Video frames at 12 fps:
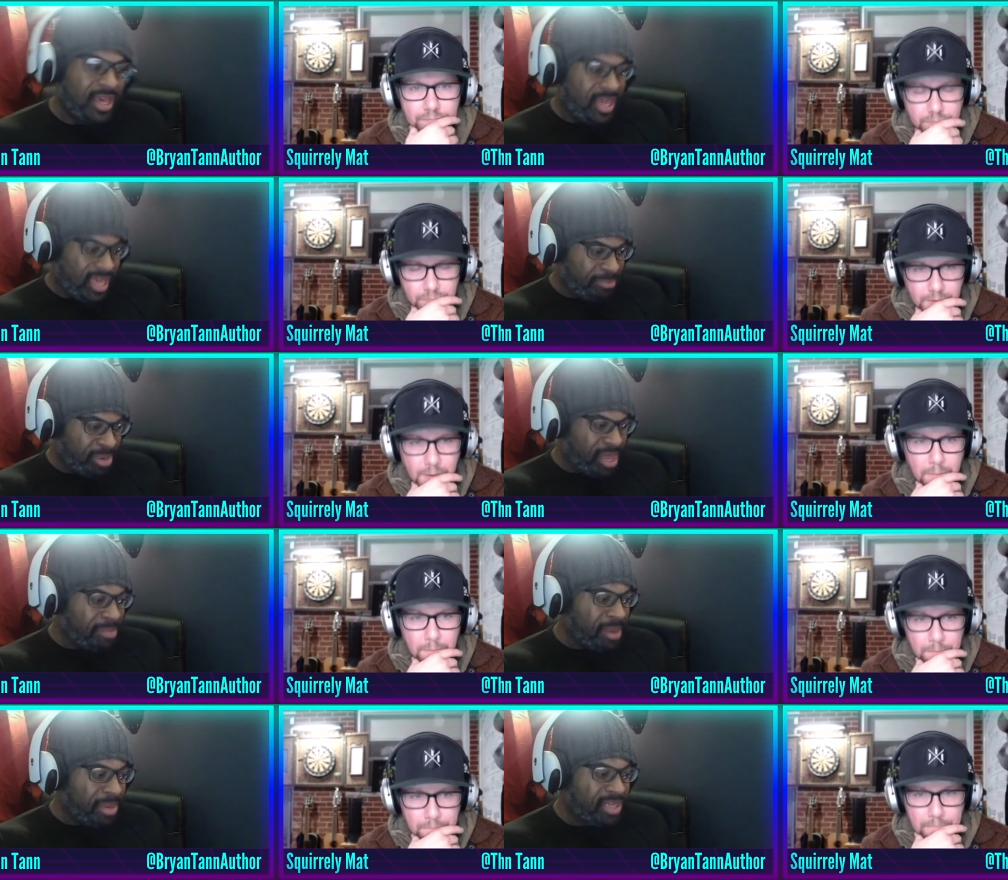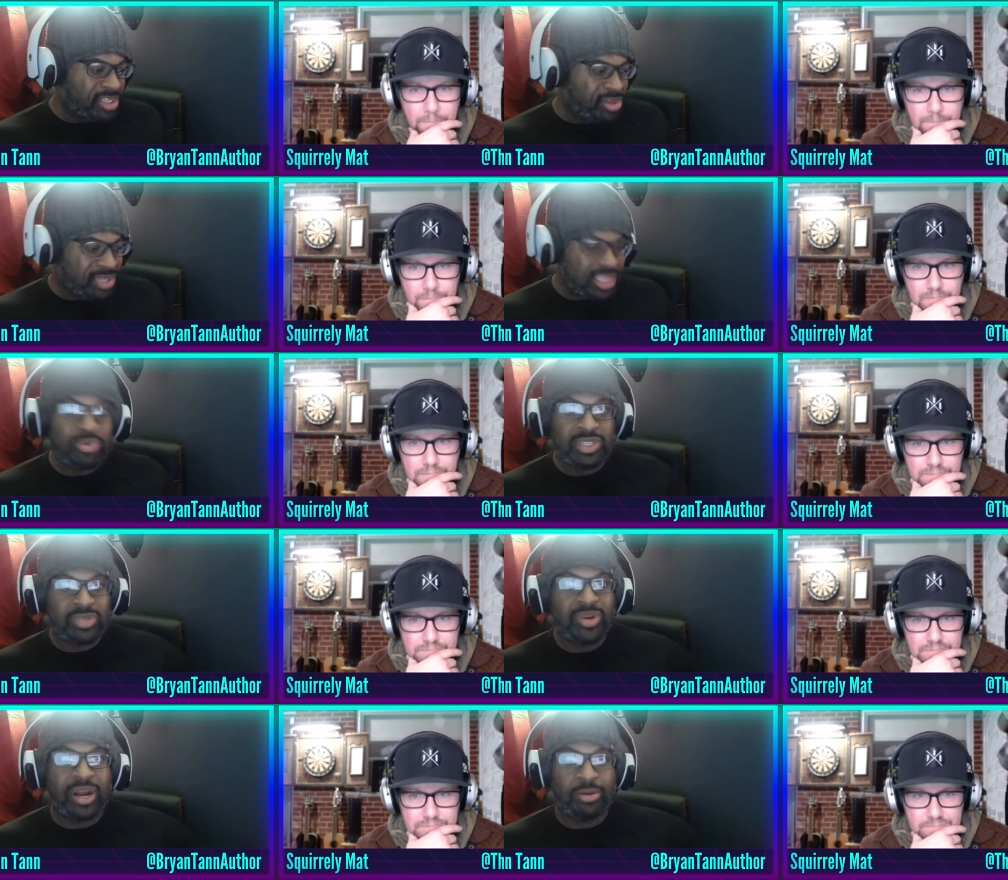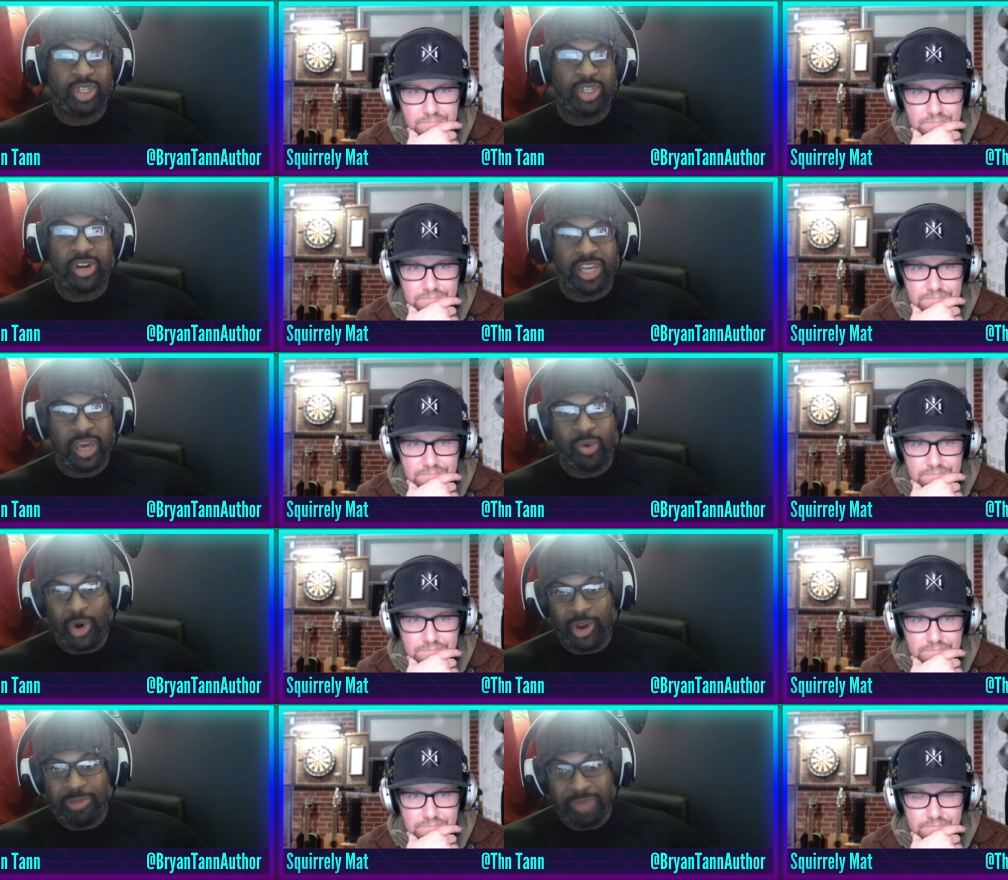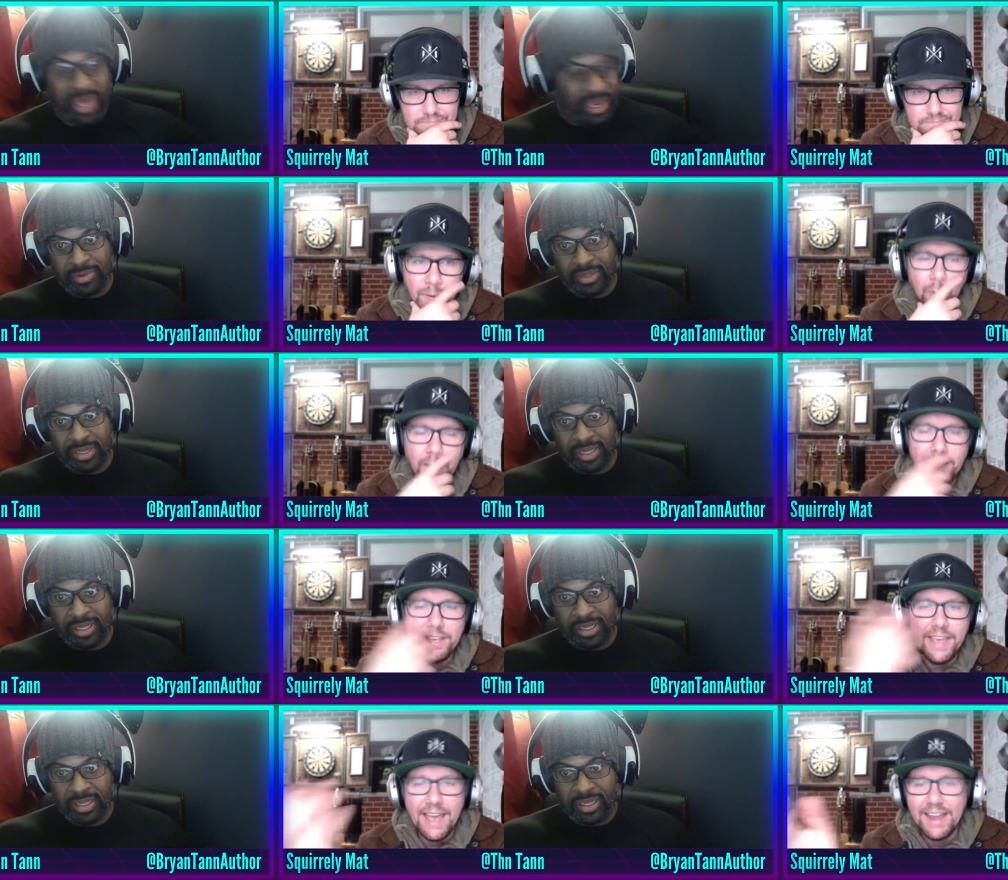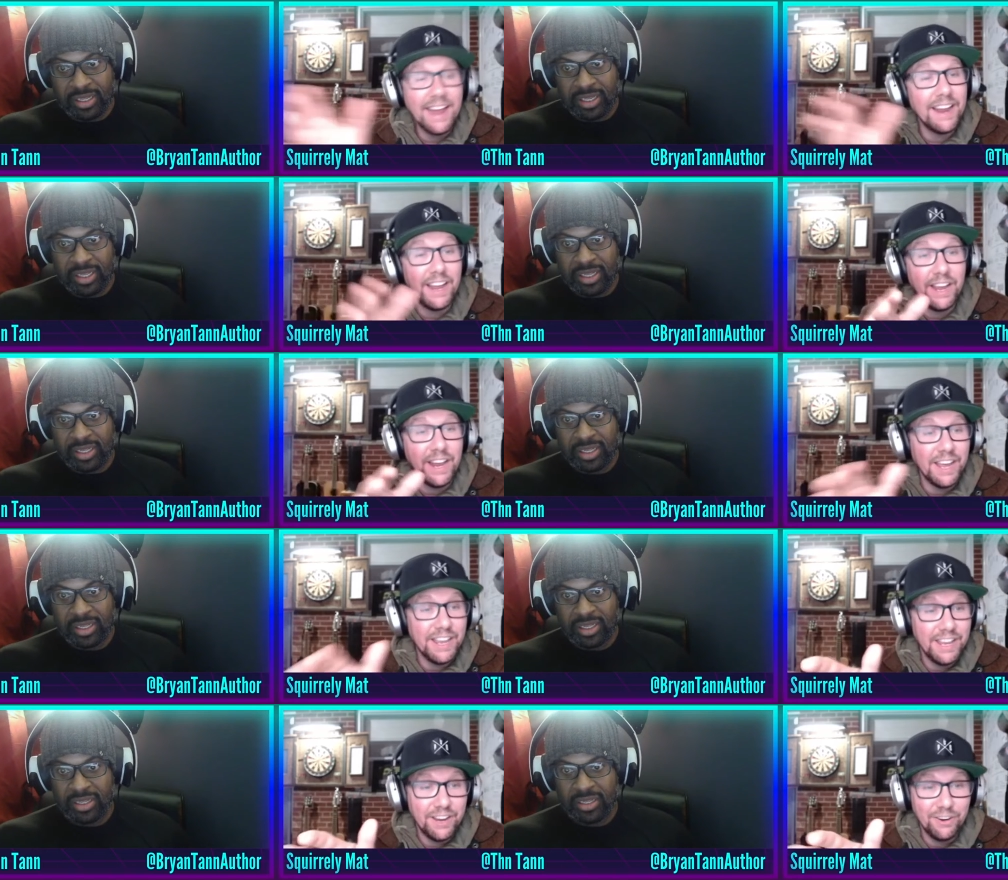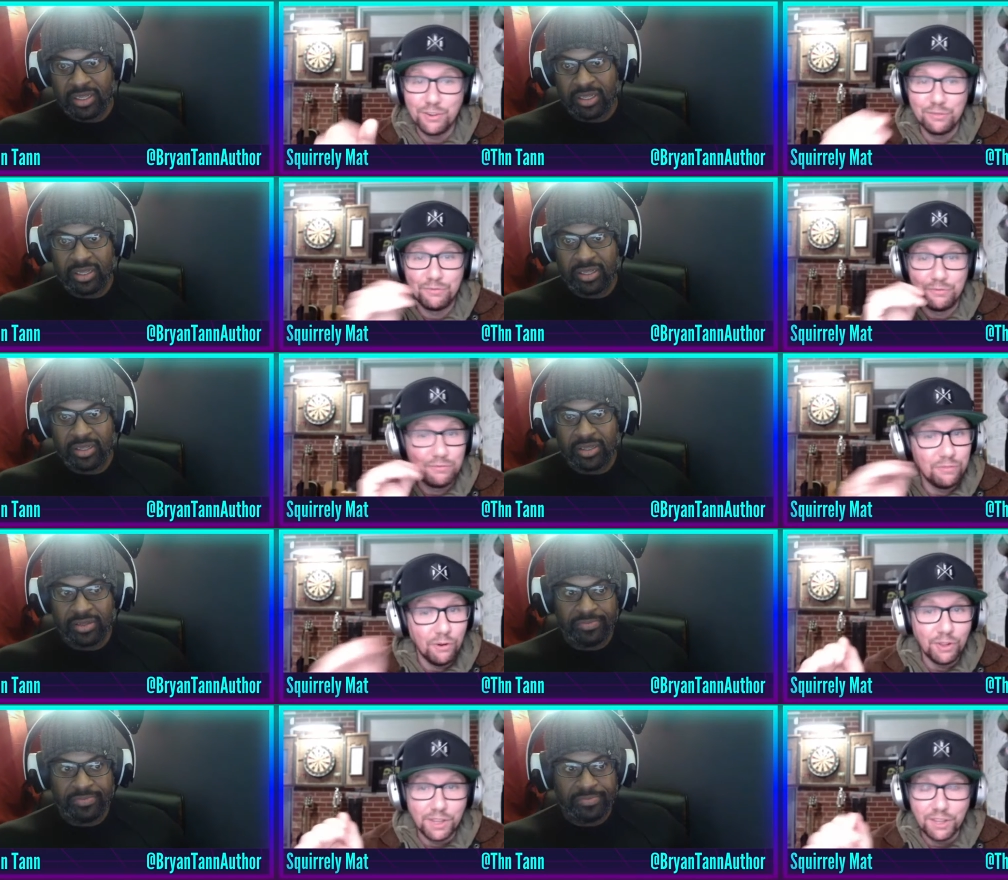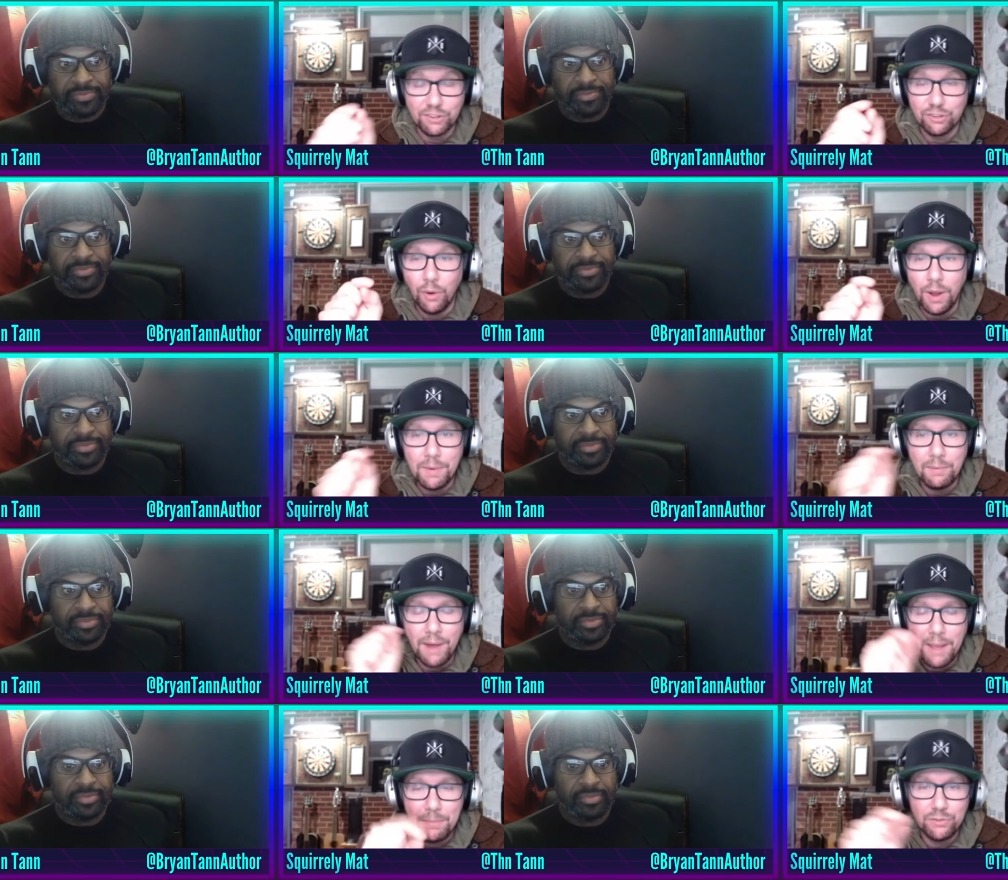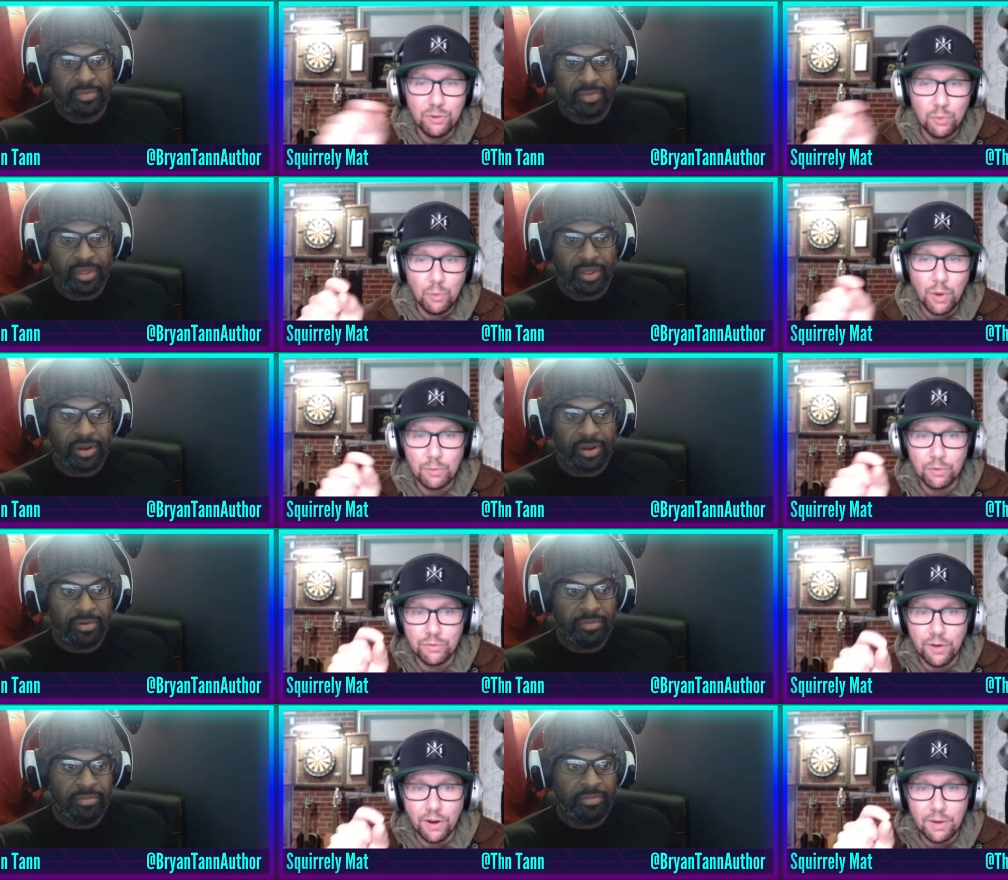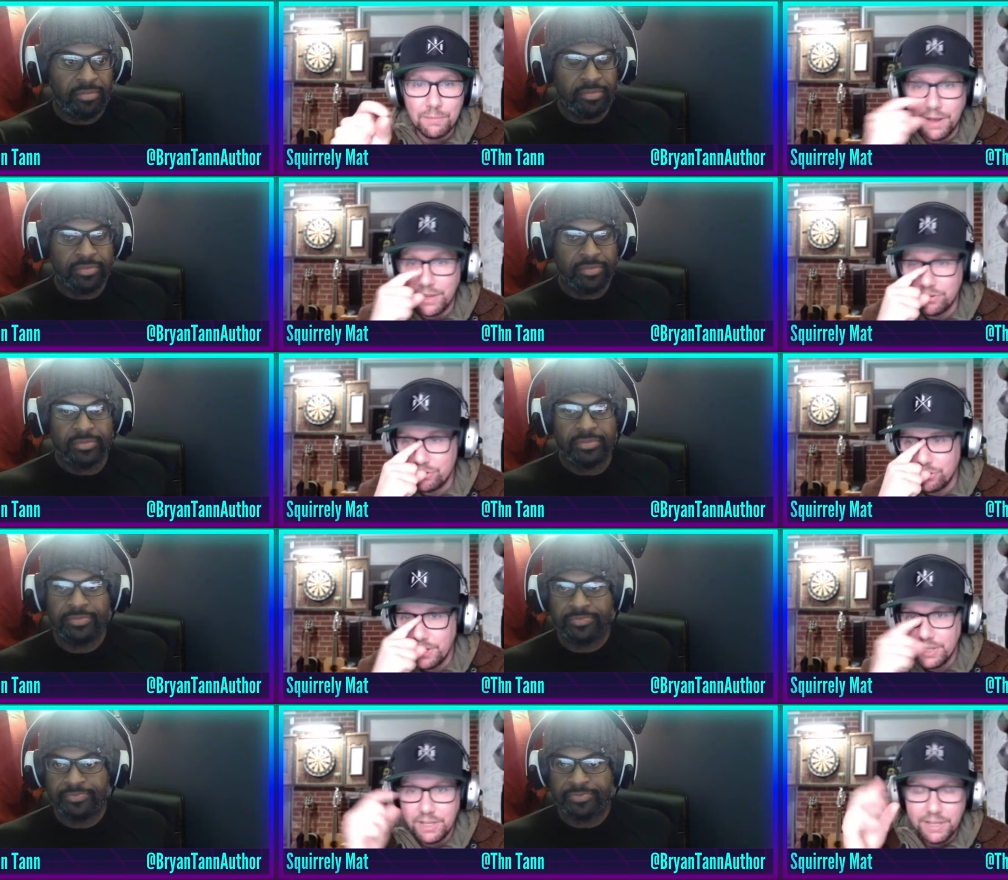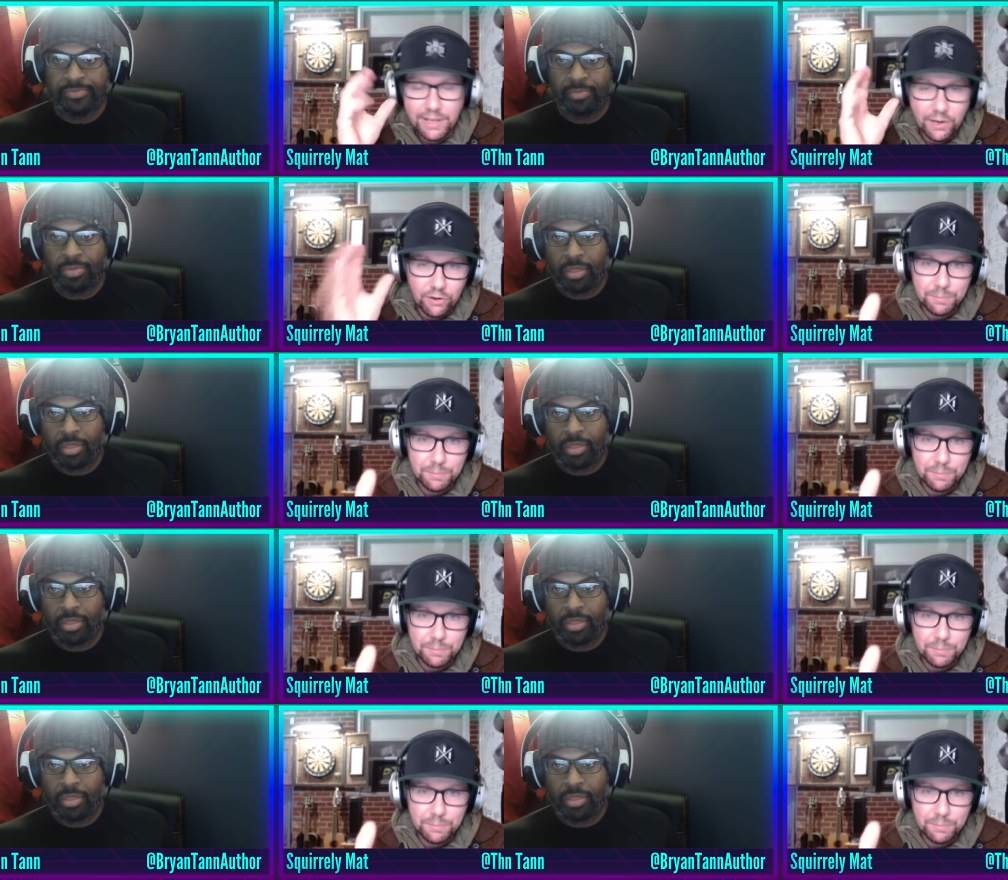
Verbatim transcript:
Speaker 1: and blah, blah, blah. So this was when I was starting to get worried,
Speaker 2: man. Well, yeah, and, and I and I hear you fully. So I remember episode one was very much, here's